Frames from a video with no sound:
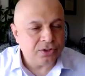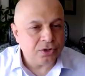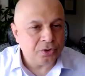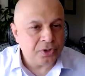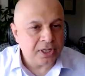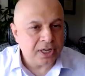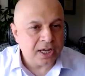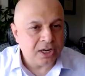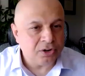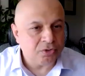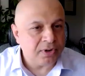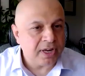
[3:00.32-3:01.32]

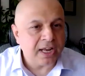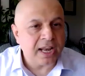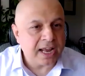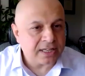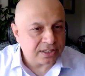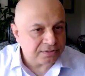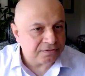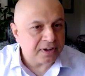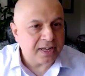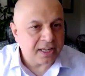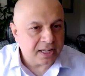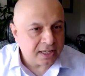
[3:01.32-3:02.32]
dystonia and
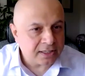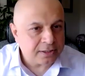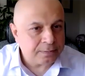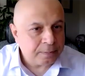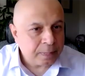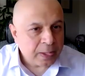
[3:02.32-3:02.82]
reclassifying it.